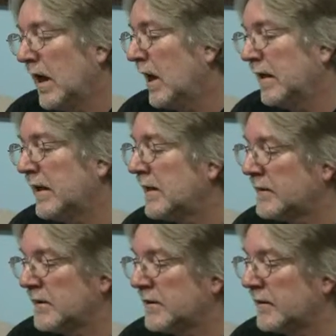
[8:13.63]
and it's
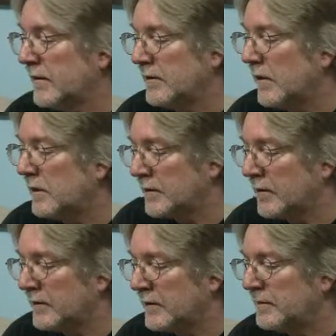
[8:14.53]
just a few dollars
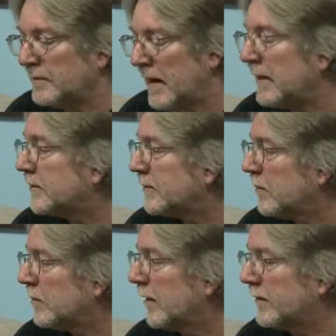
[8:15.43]
or a few pounds
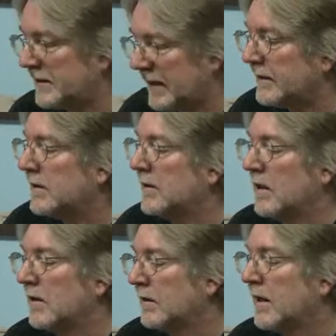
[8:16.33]
more than the standard
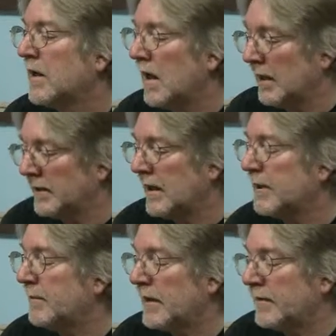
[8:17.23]
card, and you get
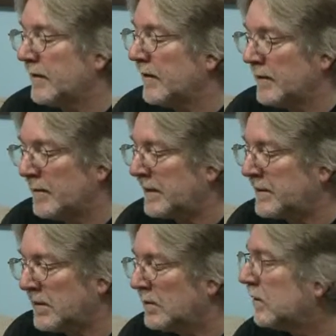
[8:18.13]
the benefit of the
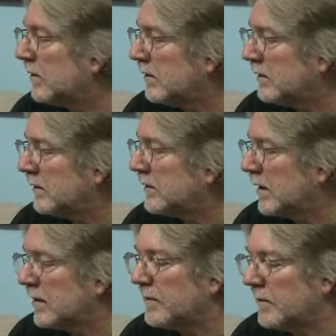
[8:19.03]
better cooler and
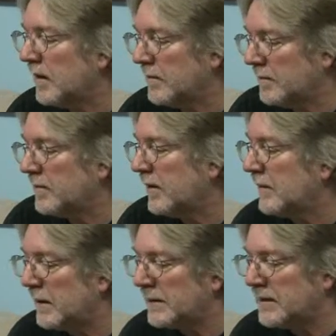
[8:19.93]
the
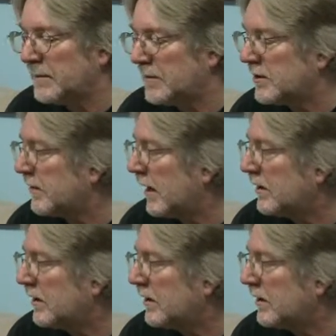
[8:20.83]
ability to push it a bit